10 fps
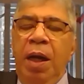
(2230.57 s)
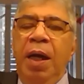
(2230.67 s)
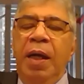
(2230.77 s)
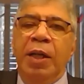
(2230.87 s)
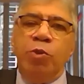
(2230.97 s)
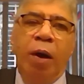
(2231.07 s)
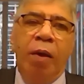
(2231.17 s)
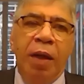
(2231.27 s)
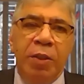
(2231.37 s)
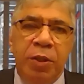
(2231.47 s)
and as
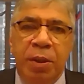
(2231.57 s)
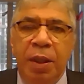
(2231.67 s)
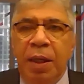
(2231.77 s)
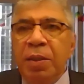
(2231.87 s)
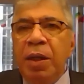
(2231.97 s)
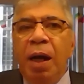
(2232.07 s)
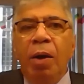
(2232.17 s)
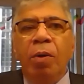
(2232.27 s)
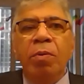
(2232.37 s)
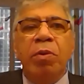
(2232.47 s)
well as
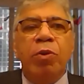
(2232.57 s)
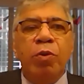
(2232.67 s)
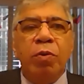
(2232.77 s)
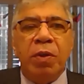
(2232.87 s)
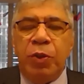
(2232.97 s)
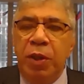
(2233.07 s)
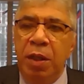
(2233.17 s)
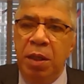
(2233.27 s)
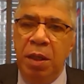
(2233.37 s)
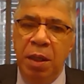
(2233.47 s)
down through the
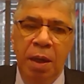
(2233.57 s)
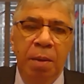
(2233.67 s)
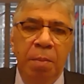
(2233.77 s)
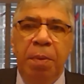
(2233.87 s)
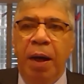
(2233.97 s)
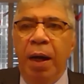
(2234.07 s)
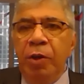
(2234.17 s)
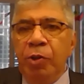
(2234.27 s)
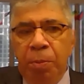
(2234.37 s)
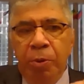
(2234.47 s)
sea
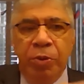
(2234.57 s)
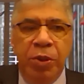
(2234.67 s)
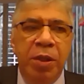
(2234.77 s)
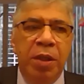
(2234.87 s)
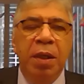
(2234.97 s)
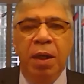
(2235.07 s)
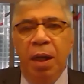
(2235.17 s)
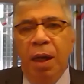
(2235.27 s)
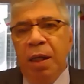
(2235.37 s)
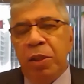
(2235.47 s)
by
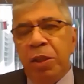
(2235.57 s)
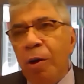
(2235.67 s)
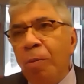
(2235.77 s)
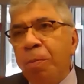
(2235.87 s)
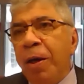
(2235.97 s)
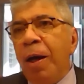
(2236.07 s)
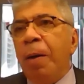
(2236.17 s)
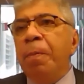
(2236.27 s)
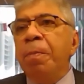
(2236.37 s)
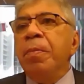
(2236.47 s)
Djibouti and
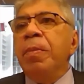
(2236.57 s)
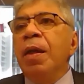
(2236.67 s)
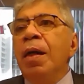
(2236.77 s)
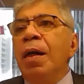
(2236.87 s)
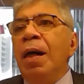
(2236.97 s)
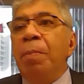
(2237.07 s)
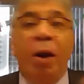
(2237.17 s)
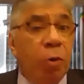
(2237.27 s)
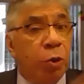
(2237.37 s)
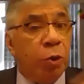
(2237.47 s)
Ethiopia.
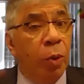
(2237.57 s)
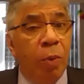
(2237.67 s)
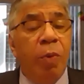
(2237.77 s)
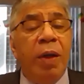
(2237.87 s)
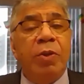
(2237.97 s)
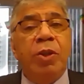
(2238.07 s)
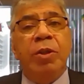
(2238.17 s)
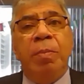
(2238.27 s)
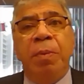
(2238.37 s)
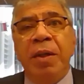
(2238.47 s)
But also when
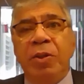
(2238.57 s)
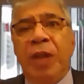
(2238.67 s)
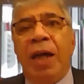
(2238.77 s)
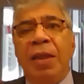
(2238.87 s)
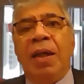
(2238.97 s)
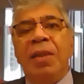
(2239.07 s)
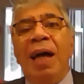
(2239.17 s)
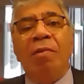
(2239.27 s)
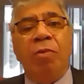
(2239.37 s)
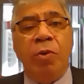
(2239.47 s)
Xi Jinping said at
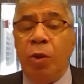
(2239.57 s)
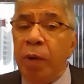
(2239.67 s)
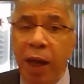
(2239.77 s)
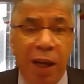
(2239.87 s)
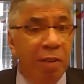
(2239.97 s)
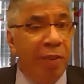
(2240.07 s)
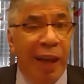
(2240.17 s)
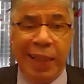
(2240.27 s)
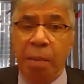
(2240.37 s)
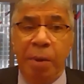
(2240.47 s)
Davos, okay, if
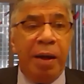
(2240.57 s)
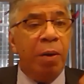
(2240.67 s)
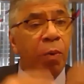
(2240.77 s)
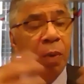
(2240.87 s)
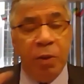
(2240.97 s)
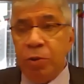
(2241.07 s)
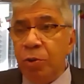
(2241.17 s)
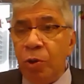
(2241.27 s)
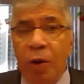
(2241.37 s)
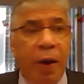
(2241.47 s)
Latin America wants
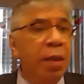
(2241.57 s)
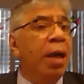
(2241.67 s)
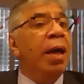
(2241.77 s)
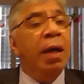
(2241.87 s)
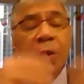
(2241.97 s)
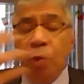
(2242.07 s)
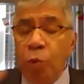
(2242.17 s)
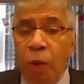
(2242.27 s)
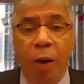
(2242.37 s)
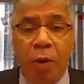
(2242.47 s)
to join,
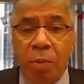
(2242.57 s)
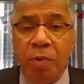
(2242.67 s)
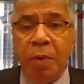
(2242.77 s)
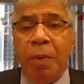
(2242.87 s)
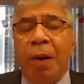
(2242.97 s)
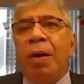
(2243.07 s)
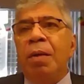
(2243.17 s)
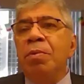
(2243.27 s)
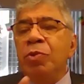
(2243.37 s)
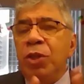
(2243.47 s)
welcome, very
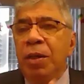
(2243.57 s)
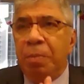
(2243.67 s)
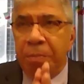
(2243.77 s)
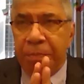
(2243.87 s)
welcome. See,